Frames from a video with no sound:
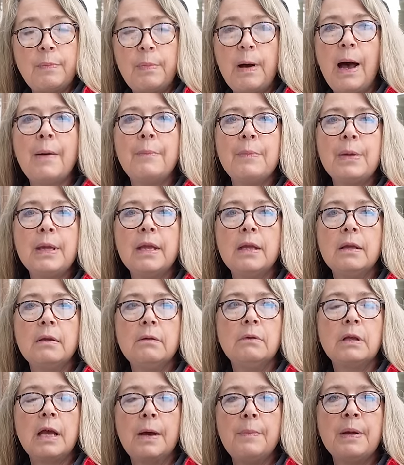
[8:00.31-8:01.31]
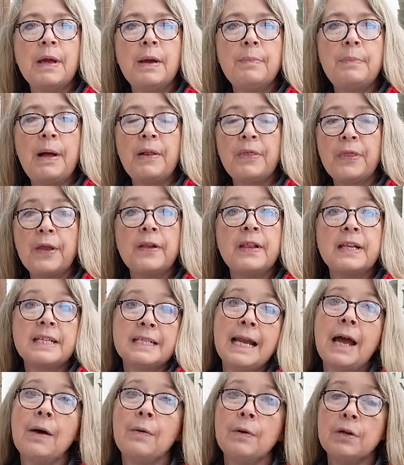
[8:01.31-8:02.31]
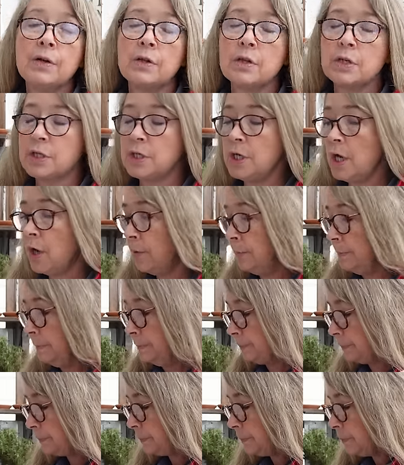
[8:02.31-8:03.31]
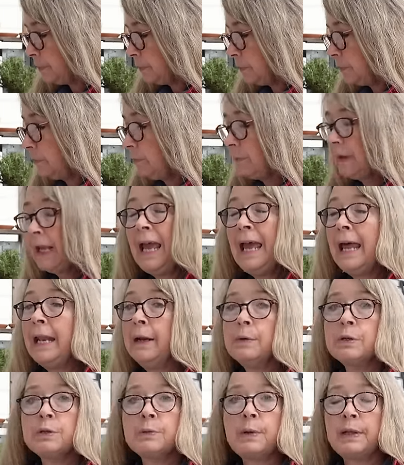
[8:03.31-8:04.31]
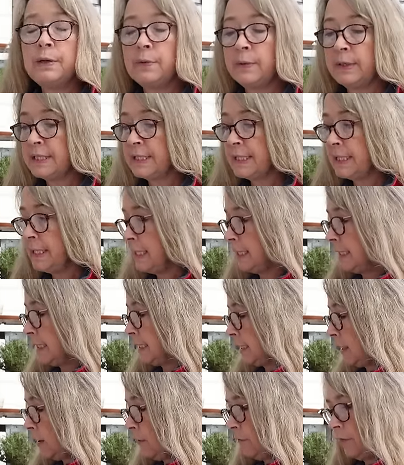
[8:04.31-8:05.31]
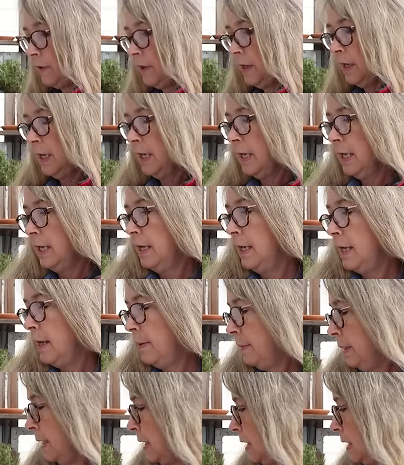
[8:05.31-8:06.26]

a poppy coming up out there that's now under the snow and it was one that receded itself. Now I'm going